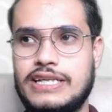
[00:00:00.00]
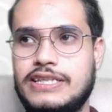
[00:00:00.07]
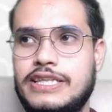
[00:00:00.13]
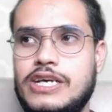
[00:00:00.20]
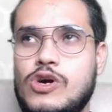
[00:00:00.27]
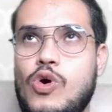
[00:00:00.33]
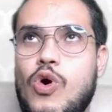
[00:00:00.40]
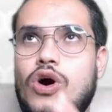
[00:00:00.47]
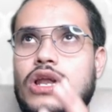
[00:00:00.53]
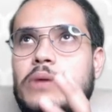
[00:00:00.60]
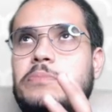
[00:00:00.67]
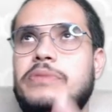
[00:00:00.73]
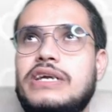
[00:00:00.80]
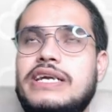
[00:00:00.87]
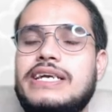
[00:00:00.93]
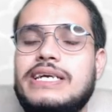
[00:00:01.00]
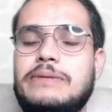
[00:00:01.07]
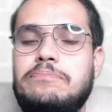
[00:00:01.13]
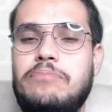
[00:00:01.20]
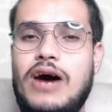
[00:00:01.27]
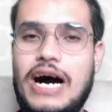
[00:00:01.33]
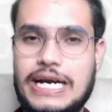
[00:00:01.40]
They call a building
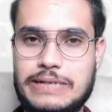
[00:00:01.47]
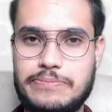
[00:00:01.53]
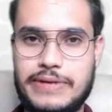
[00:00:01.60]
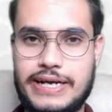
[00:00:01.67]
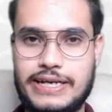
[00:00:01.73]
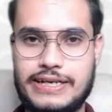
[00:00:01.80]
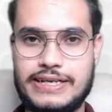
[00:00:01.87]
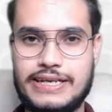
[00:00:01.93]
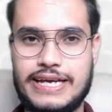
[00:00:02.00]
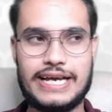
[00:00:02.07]
apartment,